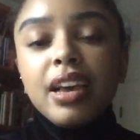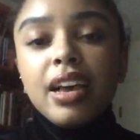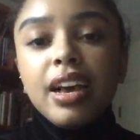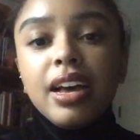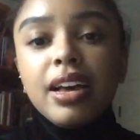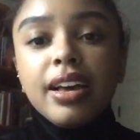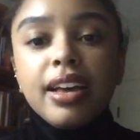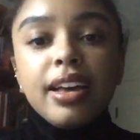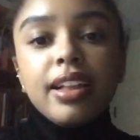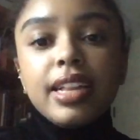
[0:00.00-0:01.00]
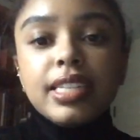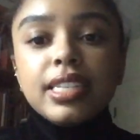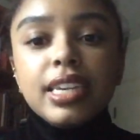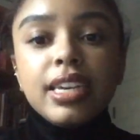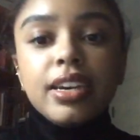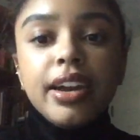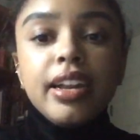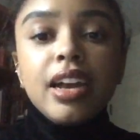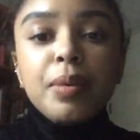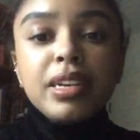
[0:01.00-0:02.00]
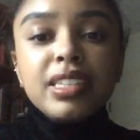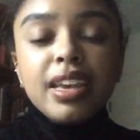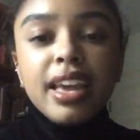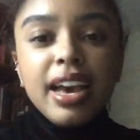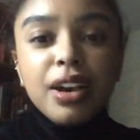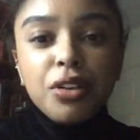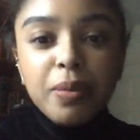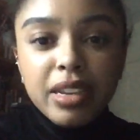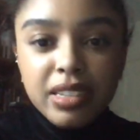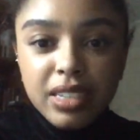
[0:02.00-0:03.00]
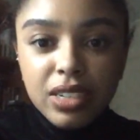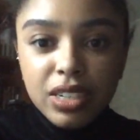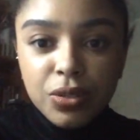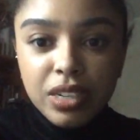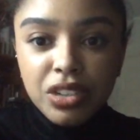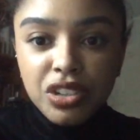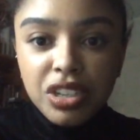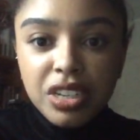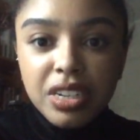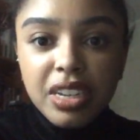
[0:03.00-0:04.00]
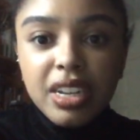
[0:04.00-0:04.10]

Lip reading: Let's see here. Any comics? Yeah, going back to DJ's question.